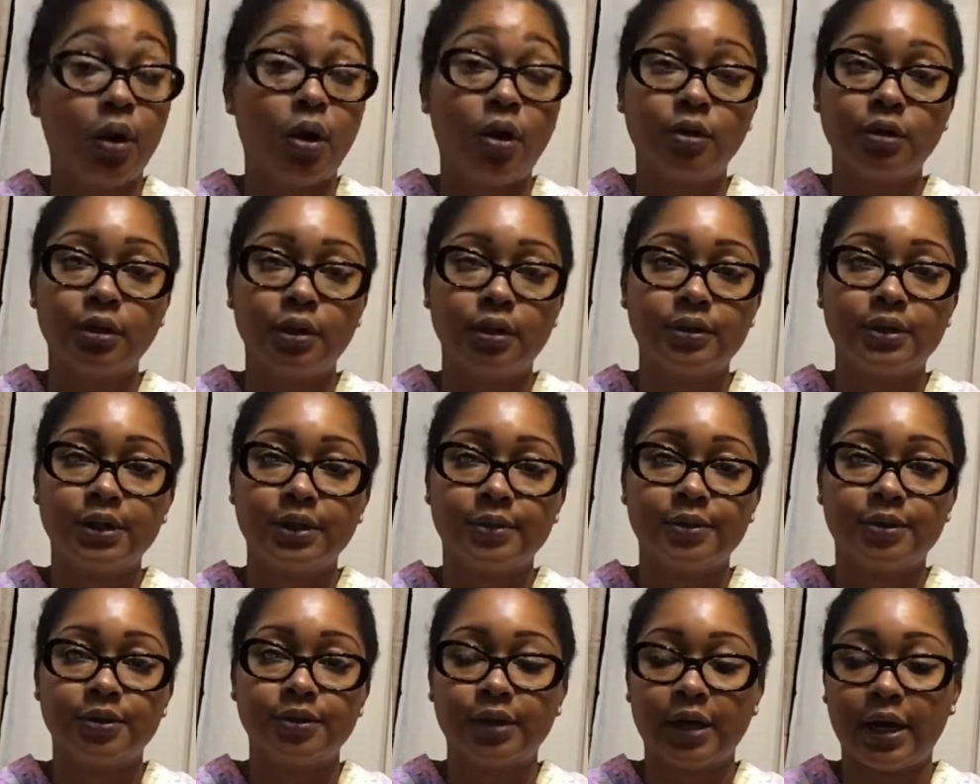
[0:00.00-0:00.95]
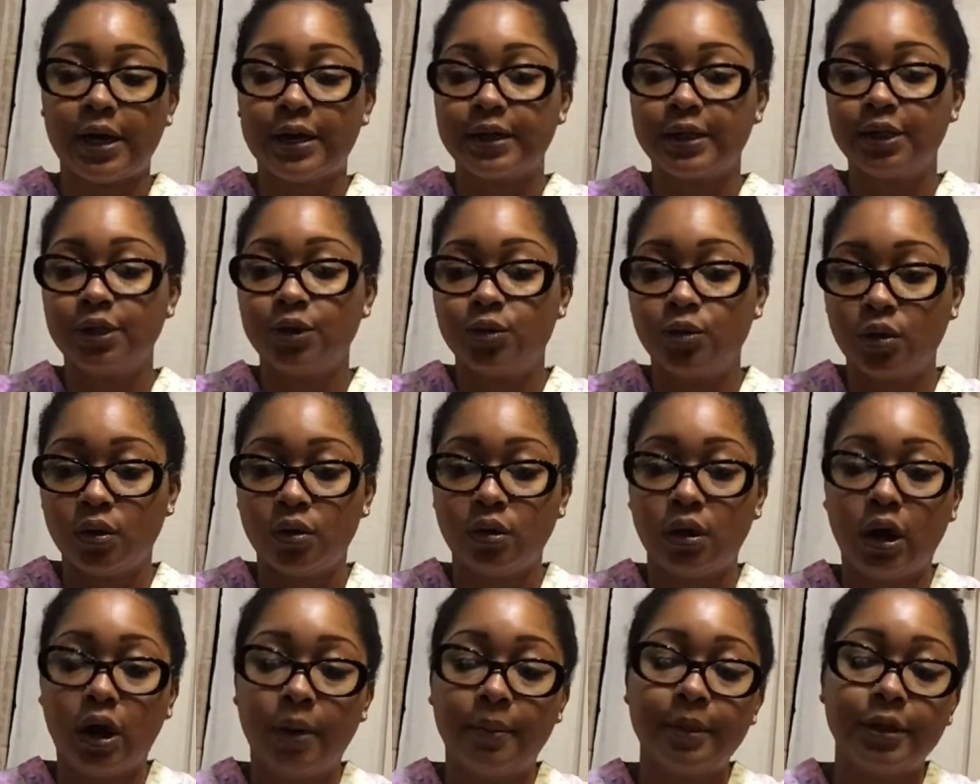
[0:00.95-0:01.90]
All nail tips are not equal,
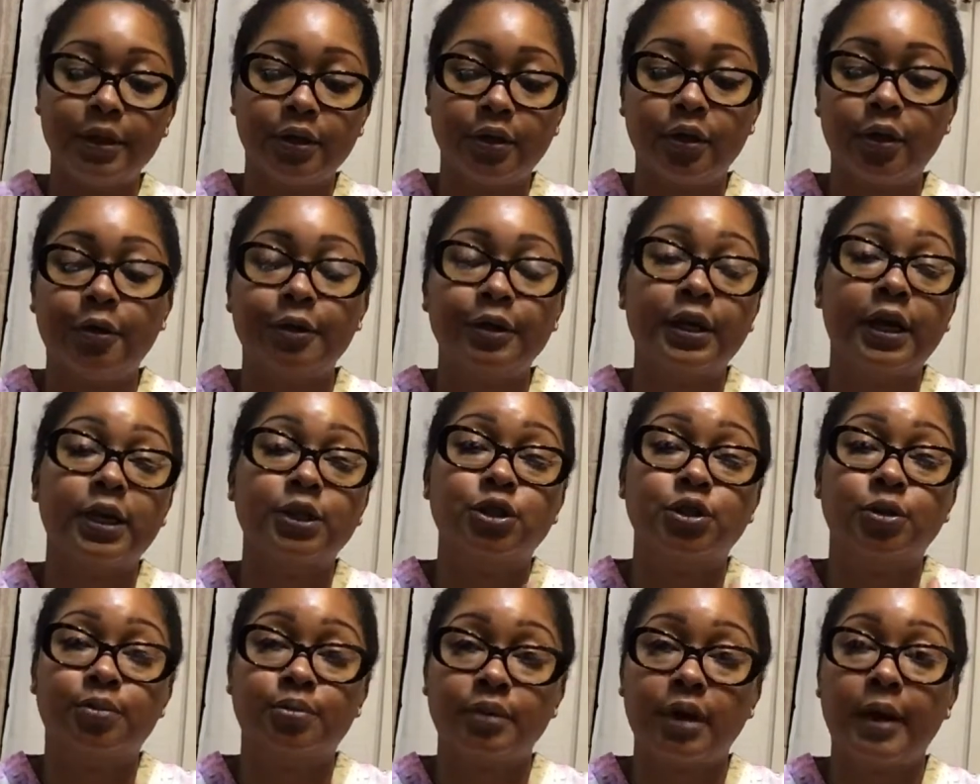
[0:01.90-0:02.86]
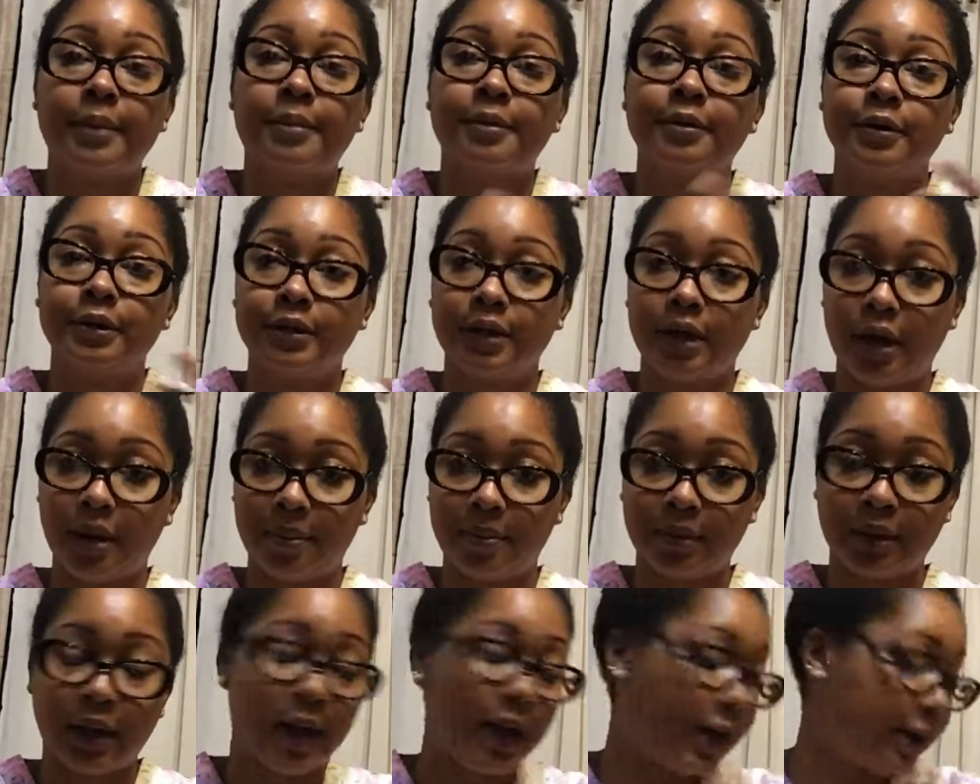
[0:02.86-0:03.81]
and learning how to properly
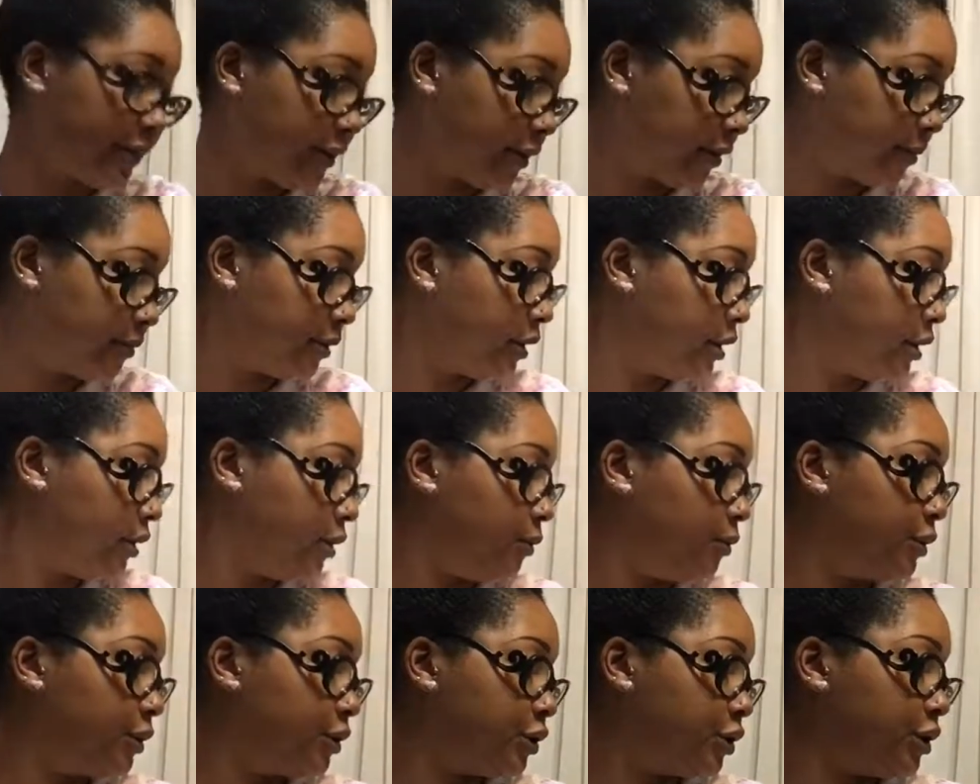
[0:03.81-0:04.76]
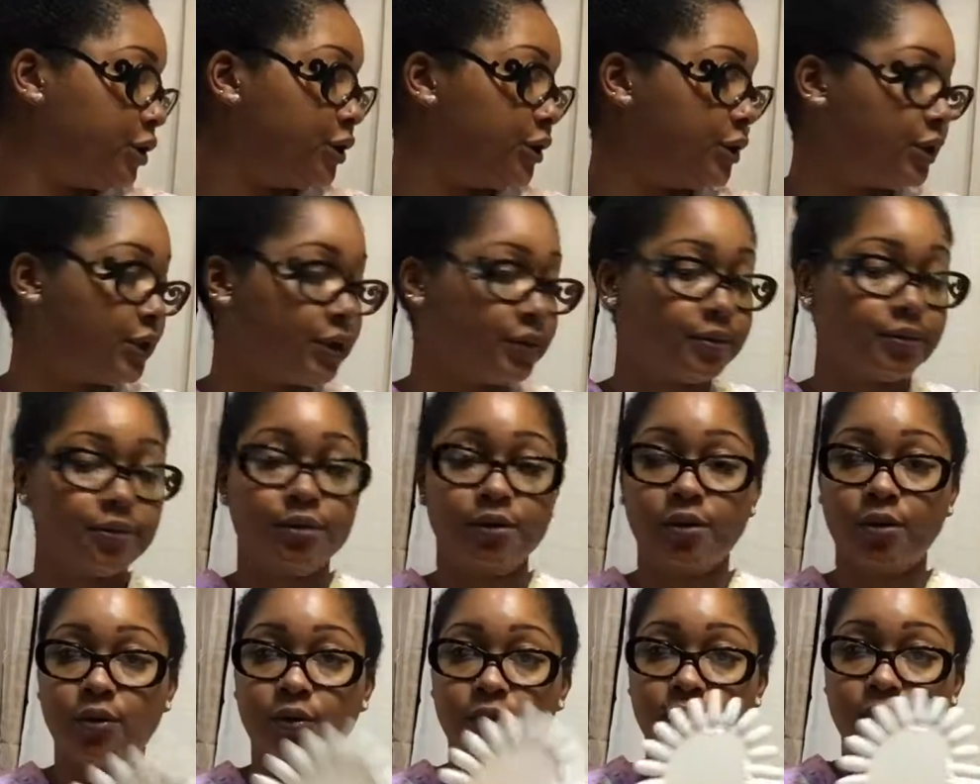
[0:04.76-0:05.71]
apply them, which is
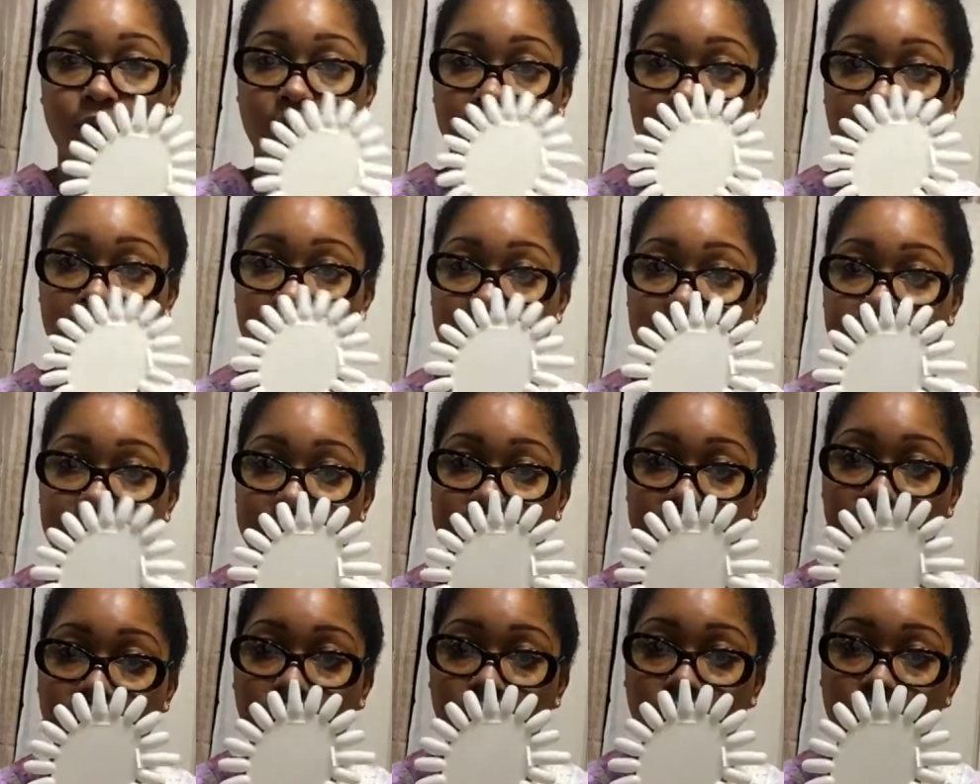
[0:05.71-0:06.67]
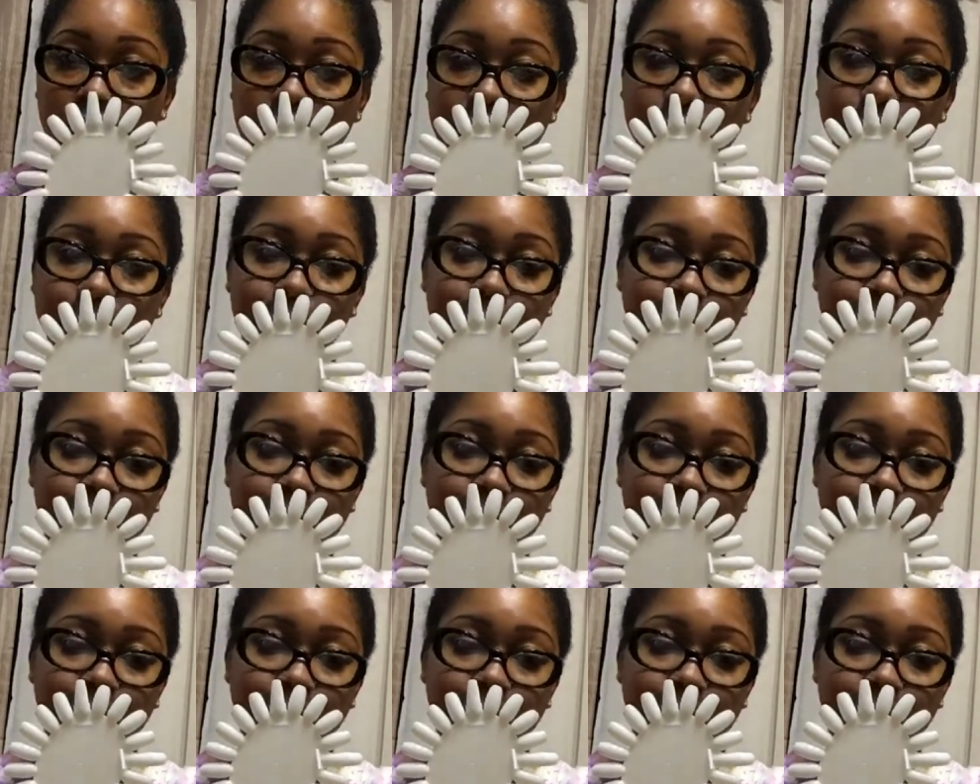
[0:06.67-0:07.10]
what I have this for.